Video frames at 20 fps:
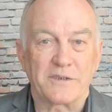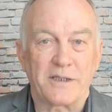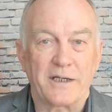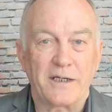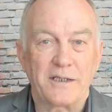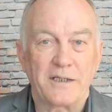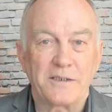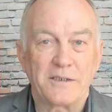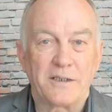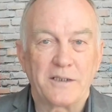
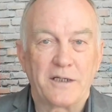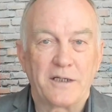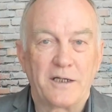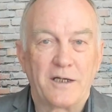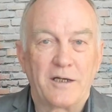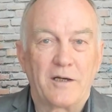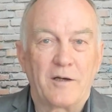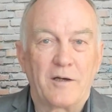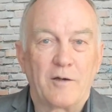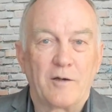stage.
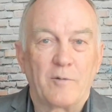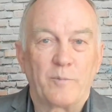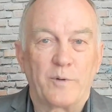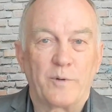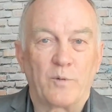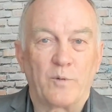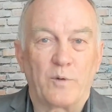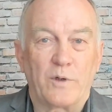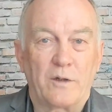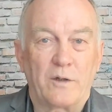
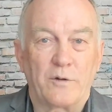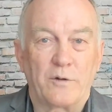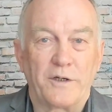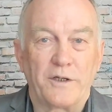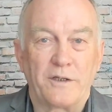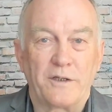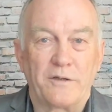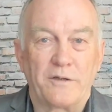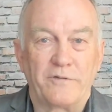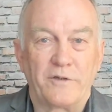But while
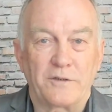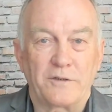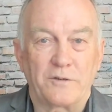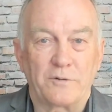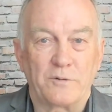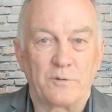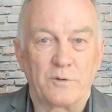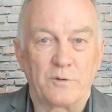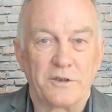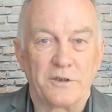we're in the
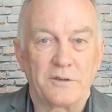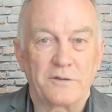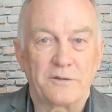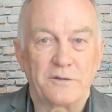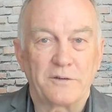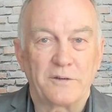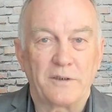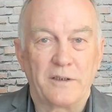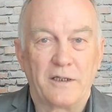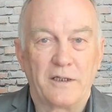virtual
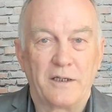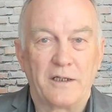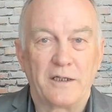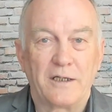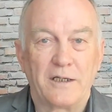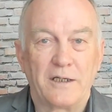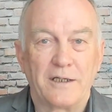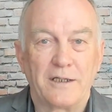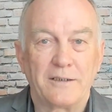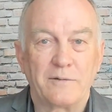world,
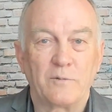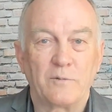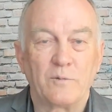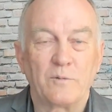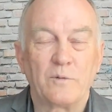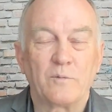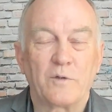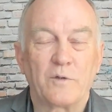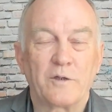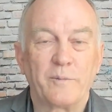
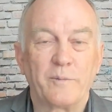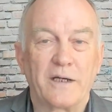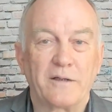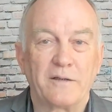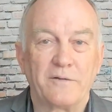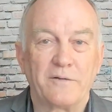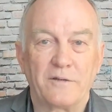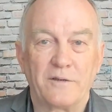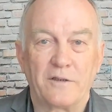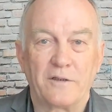what
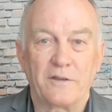about